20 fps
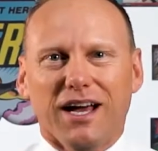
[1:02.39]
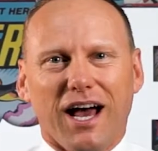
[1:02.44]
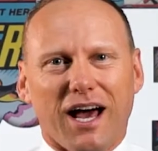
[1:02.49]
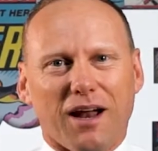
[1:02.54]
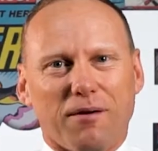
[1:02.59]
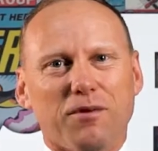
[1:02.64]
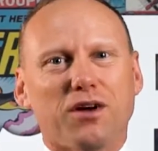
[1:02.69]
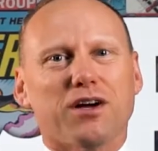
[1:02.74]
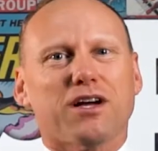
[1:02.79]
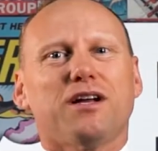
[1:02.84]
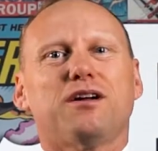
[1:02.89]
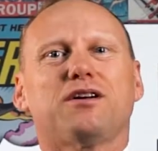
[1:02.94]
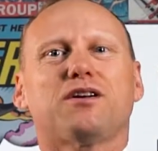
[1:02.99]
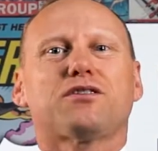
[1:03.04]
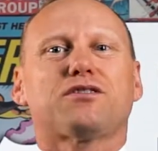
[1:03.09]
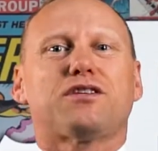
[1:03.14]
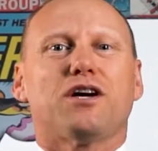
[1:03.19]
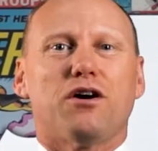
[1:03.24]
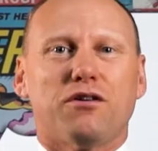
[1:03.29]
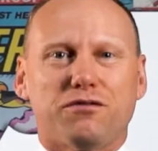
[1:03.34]
I'm not going to
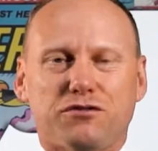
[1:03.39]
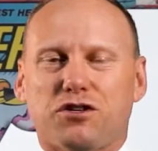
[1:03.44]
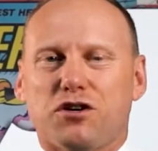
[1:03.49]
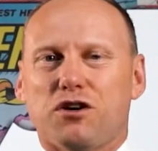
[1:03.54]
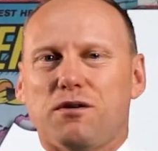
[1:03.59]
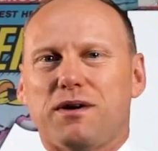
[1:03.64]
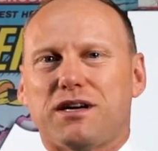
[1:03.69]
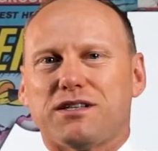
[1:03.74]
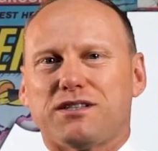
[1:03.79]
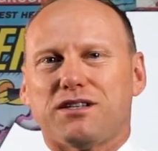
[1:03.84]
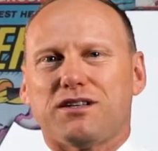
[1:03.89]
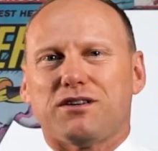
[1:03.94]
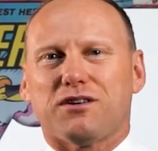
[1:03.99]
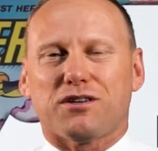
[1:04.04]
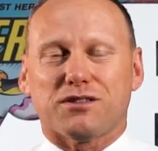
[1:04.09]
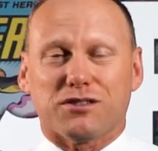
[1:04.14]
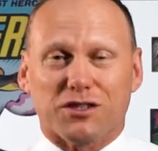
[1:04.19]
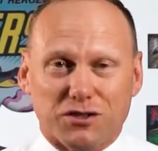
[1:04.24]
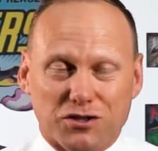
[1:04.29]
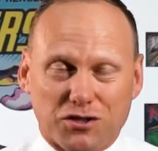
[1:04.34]
delve too much into it
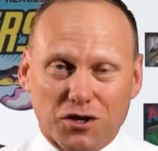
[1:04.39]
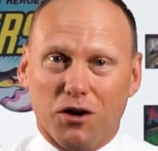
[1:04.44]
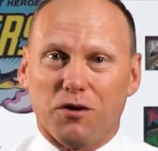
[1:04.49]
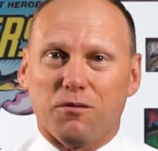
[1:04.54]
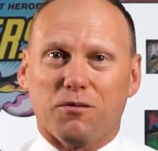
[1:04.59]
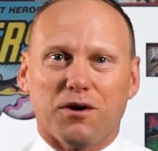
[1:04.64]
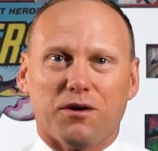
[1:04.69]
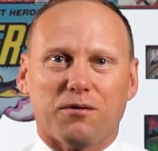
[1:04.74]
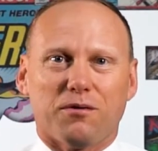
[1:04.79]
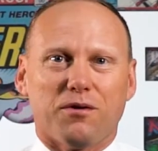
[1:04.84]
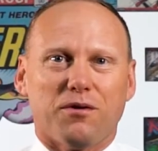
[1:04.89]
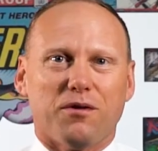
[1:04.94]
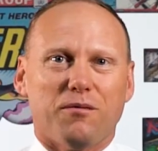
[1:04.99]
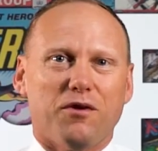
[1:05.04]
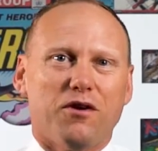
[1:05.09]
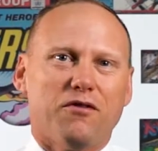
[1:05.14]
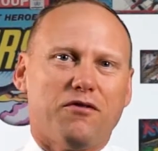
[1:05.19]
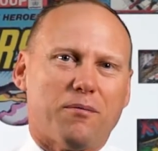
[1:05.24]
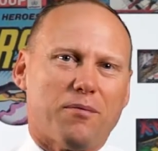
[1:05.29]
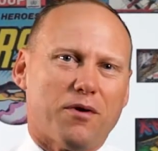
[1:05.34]
because I don't want to ruin the
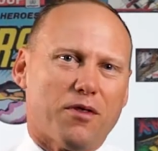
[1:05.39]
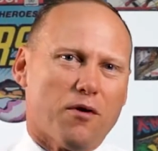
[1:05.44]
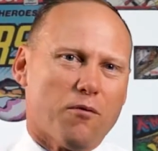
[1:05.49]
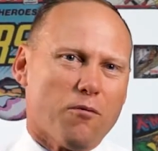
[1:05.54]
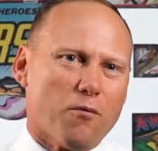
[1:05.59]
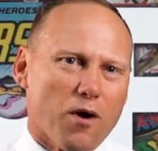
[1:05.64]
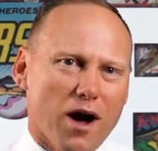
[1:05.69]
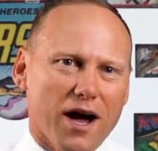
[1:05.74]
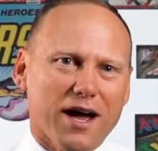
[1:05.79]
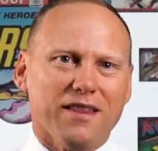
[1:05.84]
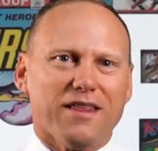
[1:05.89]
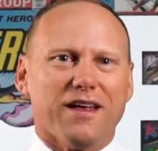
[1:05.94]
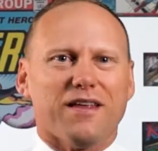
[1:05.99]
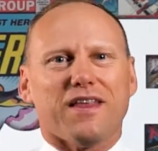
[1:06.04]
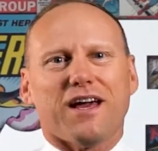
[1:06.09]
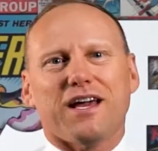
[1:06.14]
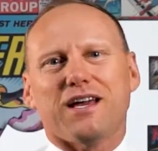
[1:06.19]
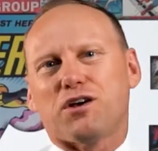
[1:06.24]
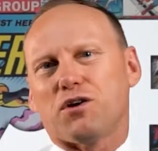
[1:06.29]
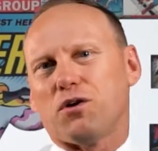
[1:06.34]
movie, but the way that
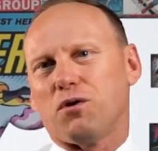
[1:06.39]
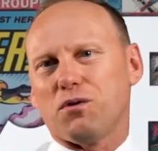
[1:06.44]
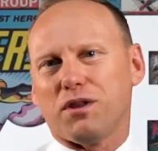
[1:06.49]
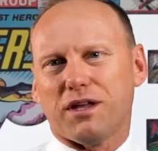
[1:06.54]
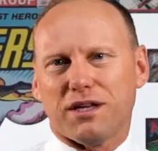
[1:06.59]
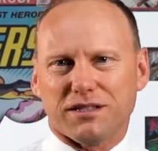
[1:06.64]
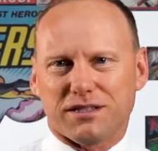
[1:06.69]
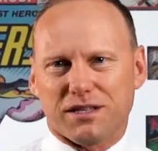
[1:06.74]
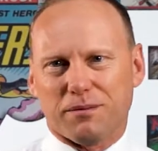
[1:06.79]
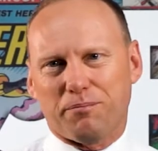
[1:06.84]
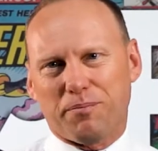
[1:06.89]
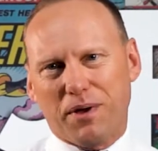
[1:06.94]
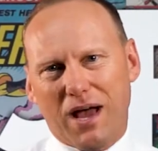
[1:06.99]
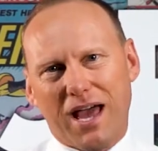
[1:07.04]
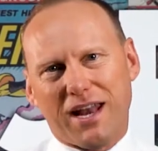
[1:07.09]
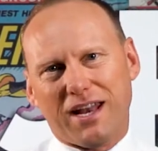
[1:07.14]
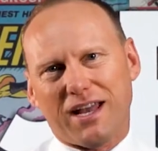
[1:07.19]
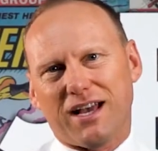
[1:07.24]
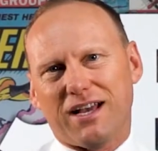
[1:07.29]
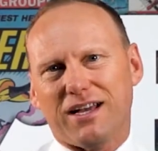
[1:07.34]
they call into
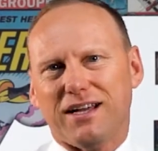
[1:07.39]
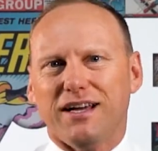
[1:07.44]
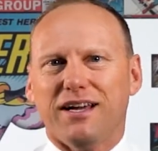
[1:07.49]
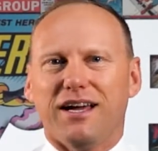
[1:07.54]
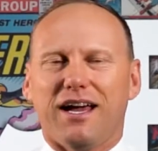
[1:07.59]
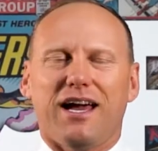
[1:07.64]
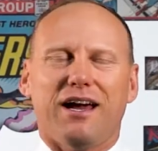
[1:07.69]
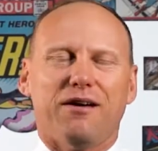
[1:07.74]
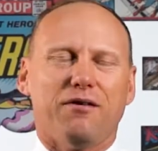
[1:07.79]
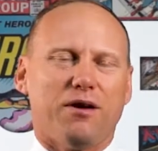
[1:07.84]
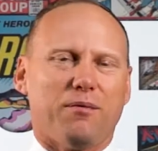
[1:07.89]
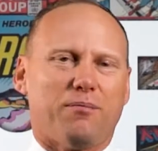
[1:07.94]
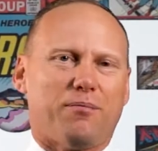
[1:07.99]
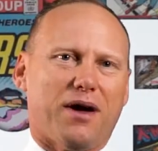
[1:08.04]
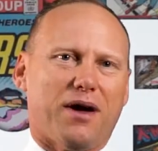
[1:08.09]
Banner, Eric